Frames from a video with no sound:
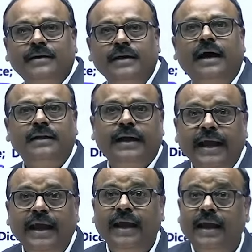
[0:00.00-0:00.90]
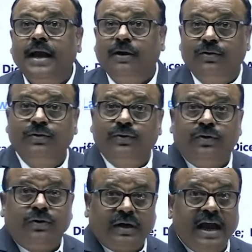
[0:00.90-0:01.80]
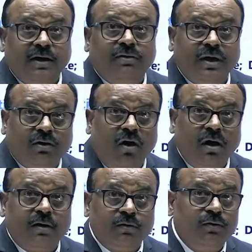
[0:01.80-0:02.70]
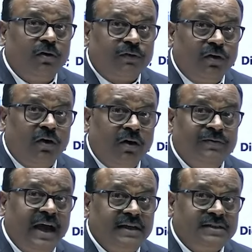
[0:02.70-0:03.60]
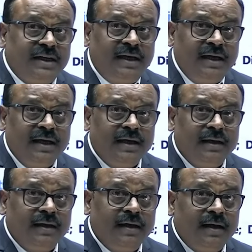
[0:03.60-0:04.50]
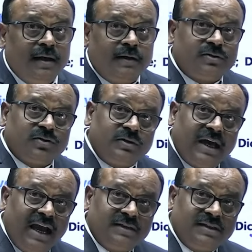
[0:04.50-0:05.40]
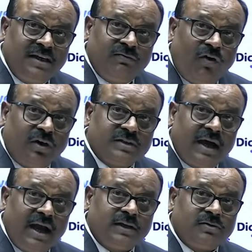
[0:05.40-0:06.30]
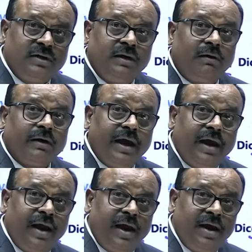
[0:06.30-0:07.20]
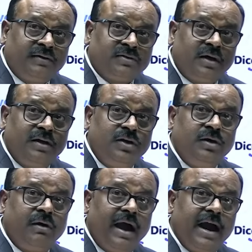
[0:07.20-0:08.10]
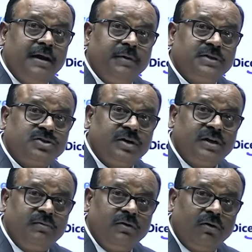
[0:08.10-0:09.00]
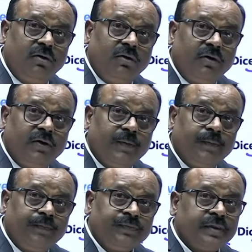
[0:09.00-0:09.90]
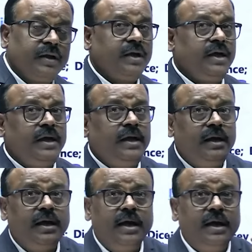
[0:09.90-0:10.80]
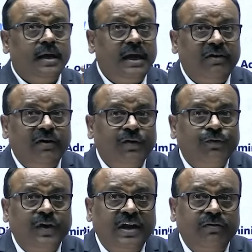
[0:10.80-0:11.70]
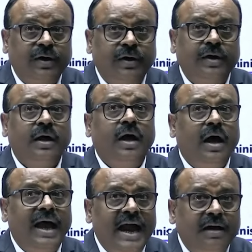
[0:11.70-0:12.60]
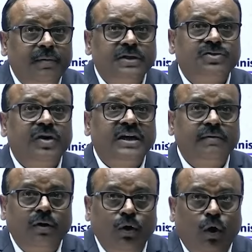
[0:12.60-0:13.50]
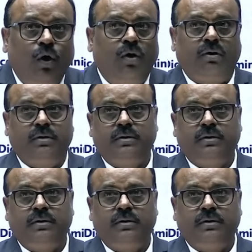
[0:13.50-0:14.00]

and hey, can you recall a rule of law of diocese? So diocese was actually against the administrative law. He never favored administrative law.